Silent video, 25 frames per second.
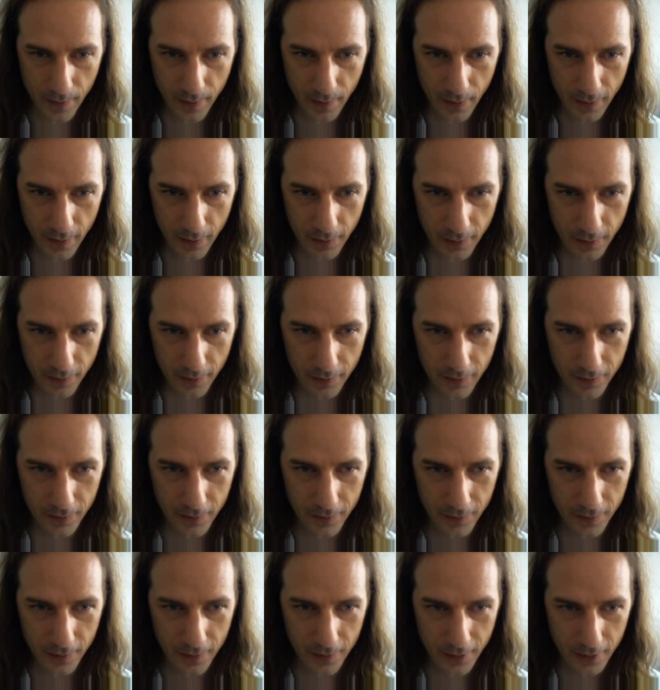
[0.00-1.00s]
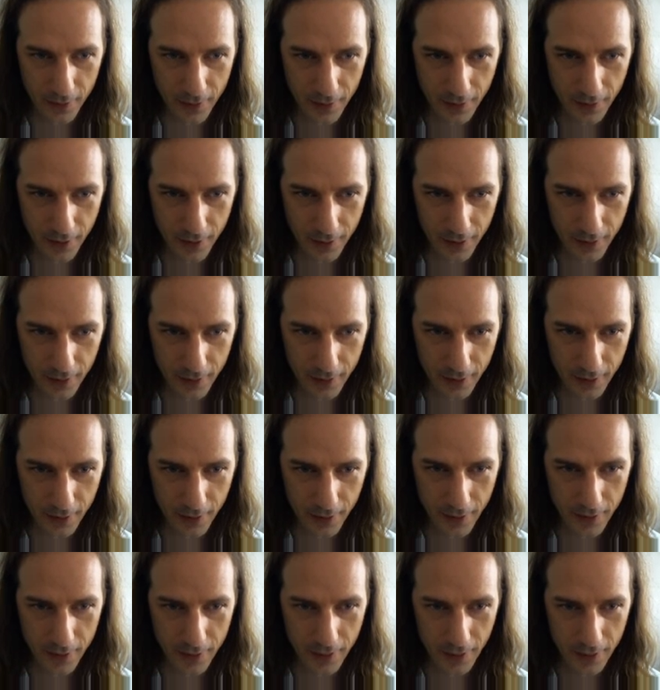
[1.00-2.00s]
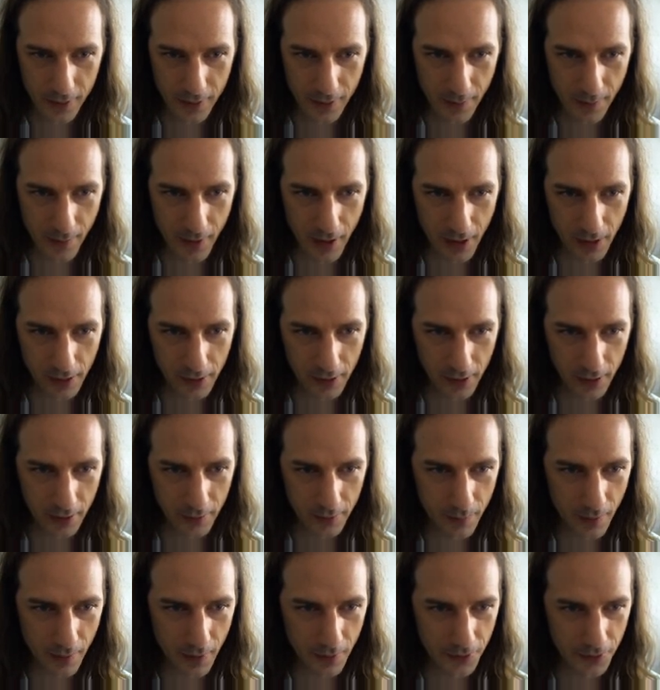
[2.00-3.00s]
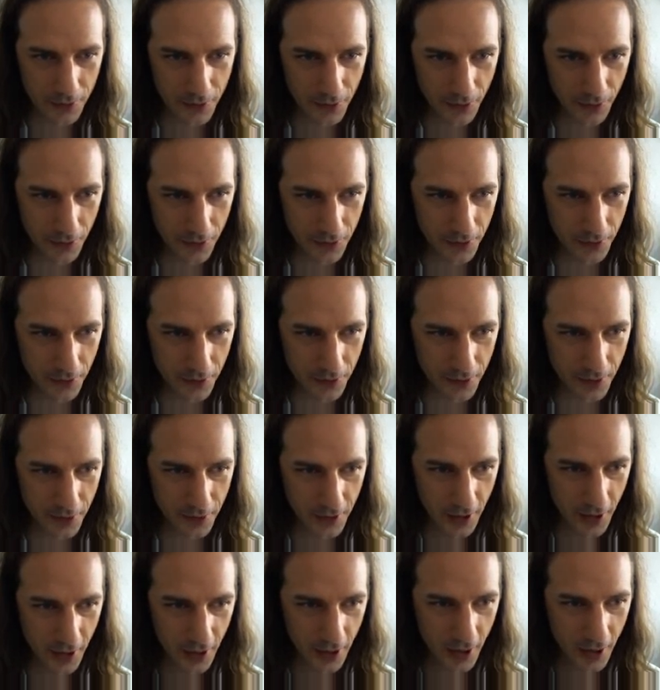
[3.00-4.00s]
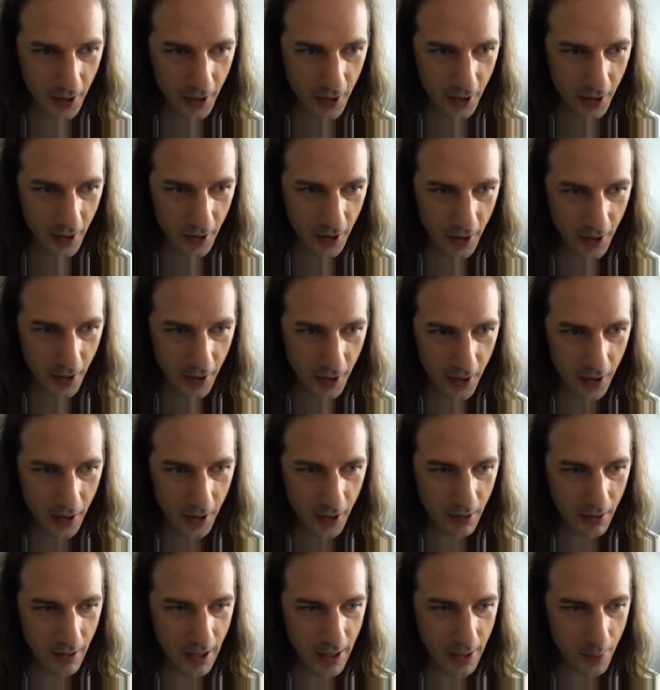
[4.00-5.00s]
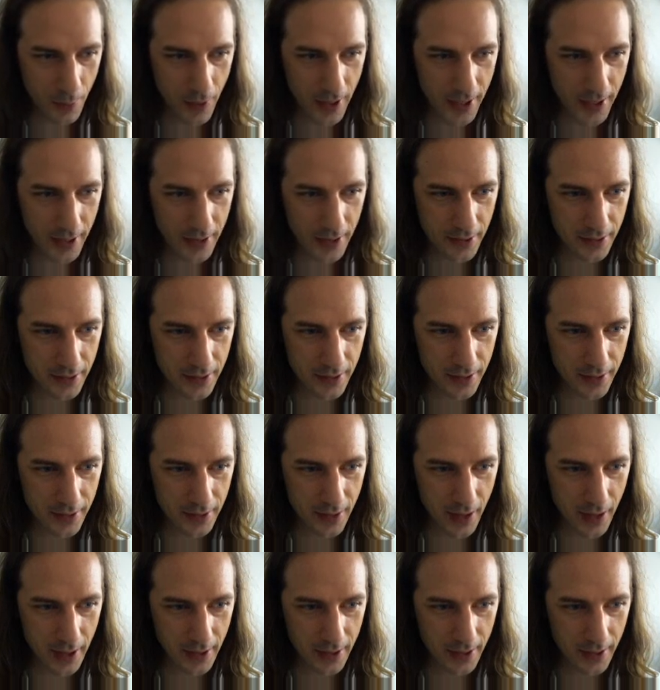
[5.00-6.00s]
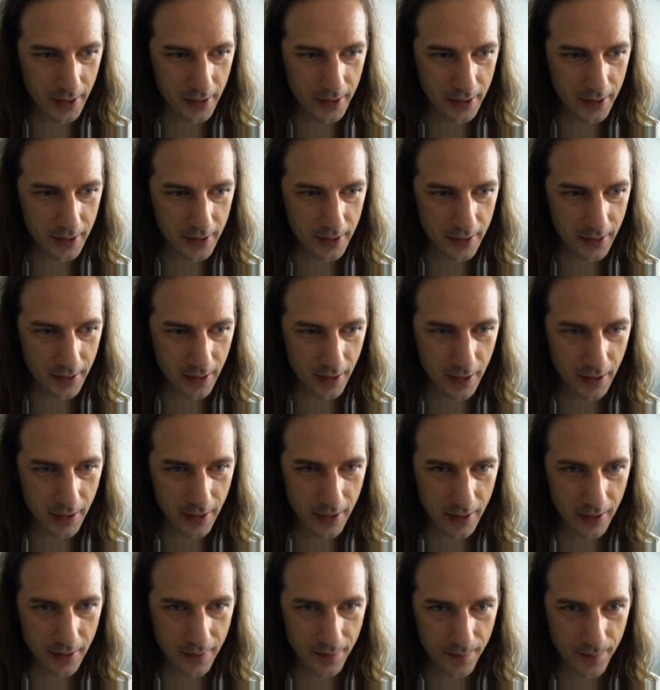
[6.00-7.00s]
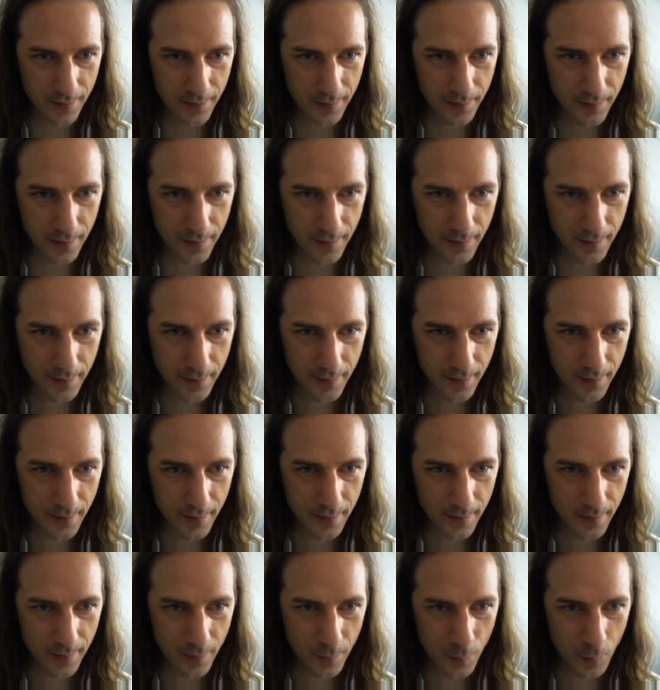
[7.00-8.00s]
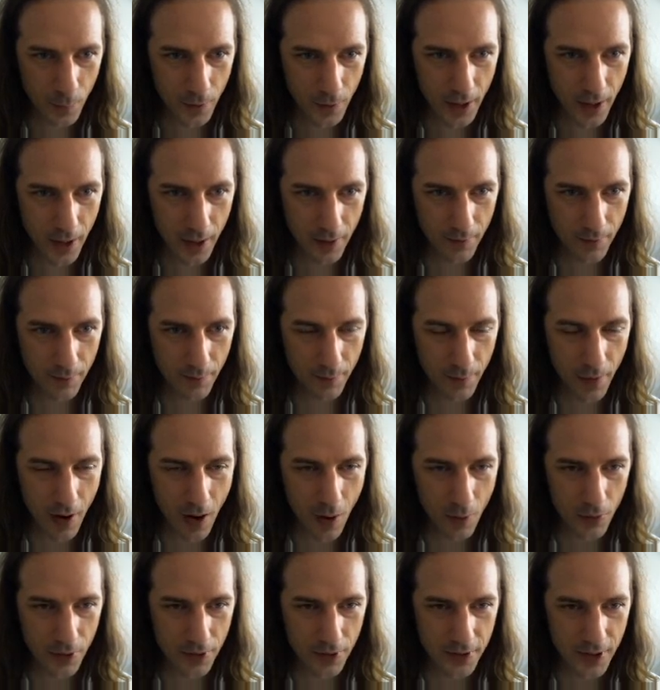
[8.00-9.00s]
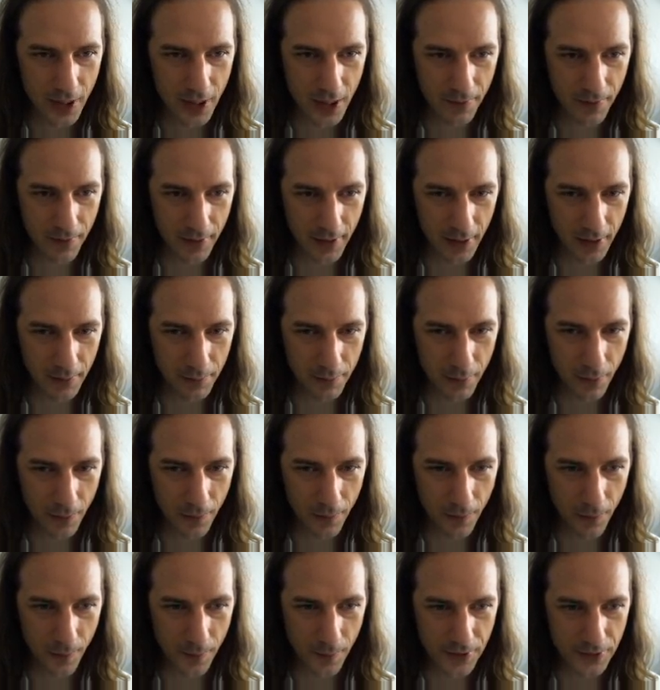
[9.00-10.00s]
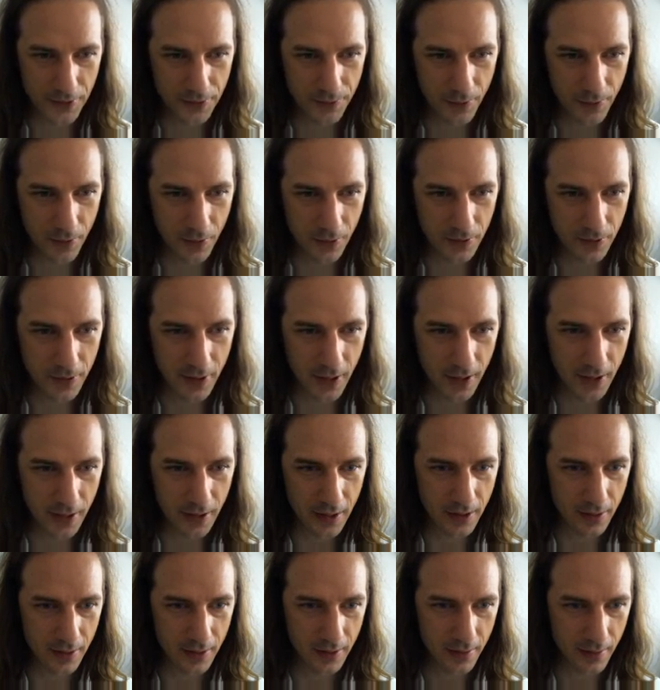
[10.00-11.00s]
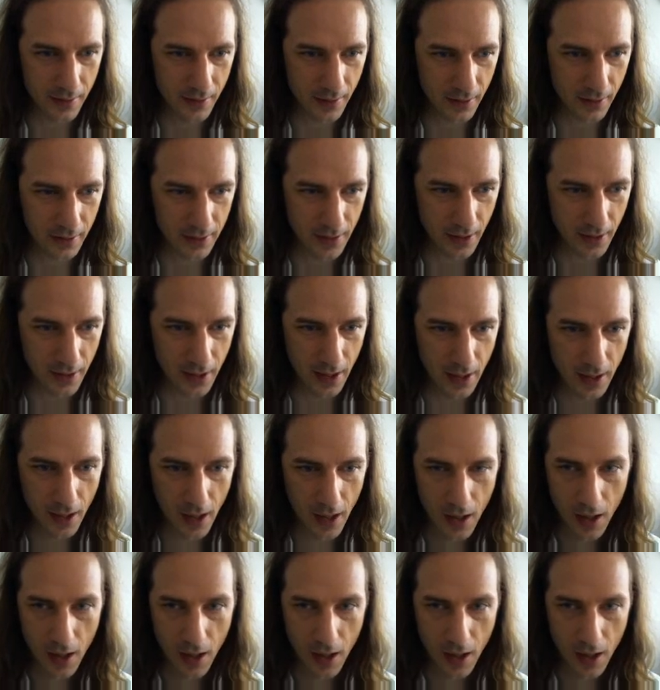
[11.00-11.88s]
oh, these are some ugly mouse cursors. Uh, anyways, I guess, uh, we have power saving and performance modes and things like that.